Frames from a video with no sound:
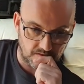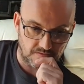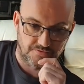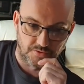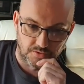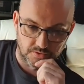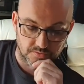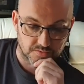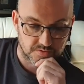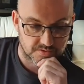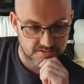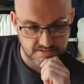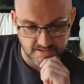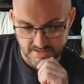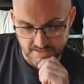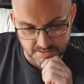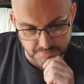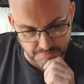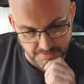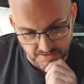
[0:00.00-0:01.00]
Fornals
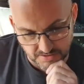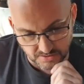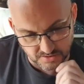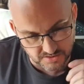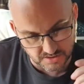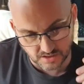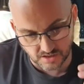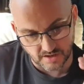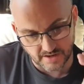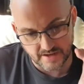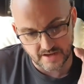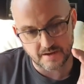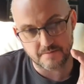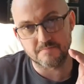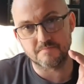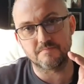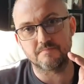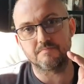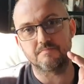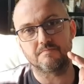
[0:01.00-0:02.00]
stays because I
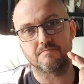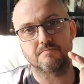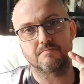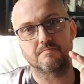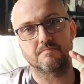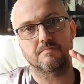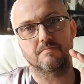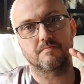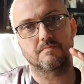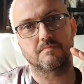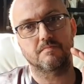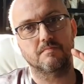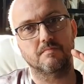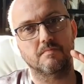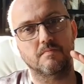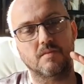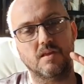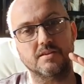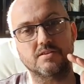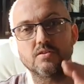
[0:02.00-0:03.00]
am.
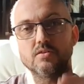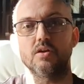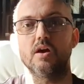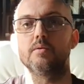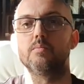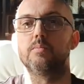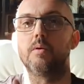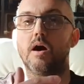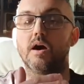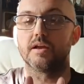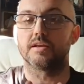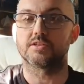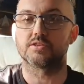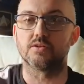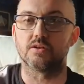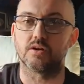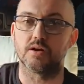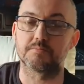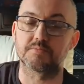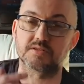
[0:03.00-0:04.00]
it's not. I, it's
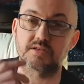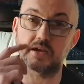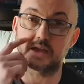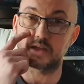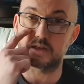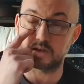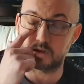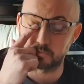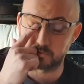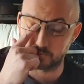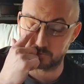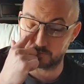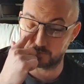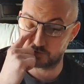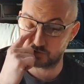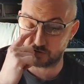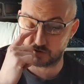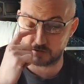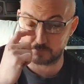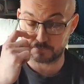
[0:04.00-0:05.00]
not. I'm saying. I'm not
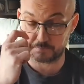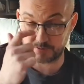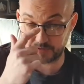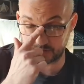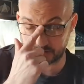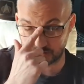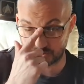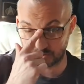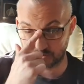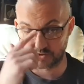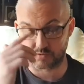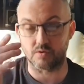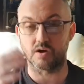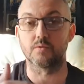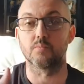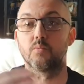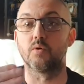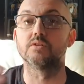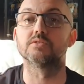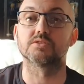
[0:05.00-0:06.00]
trying to pick and choose who I
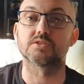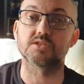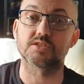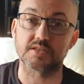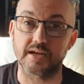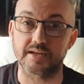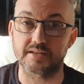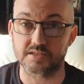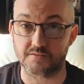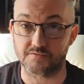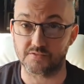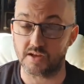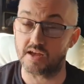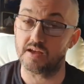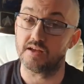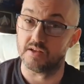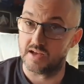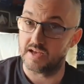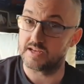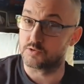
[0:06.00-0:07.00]
want to stay and stuff like
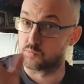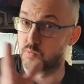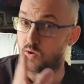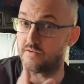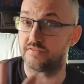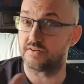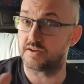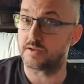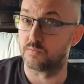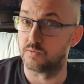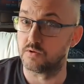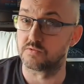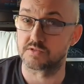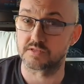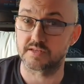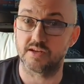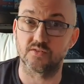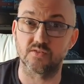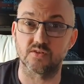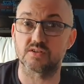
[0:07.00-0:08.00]
that. It's whether they will
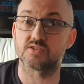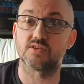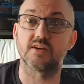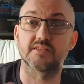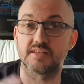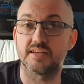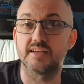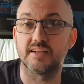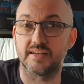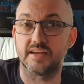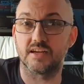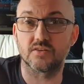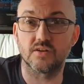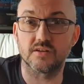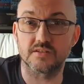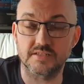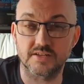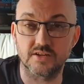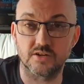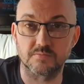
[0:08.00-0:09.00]
stay or not. Because ideally, I'd
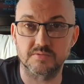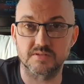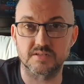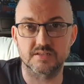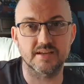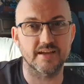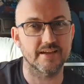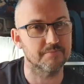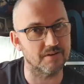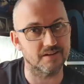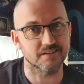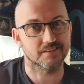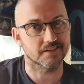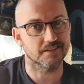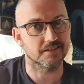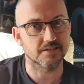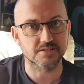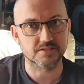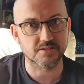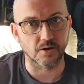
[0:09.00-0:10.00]
like Diop to stay, but I
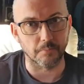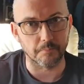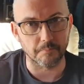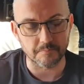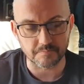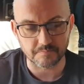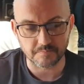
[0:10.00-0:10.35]
think he's gone.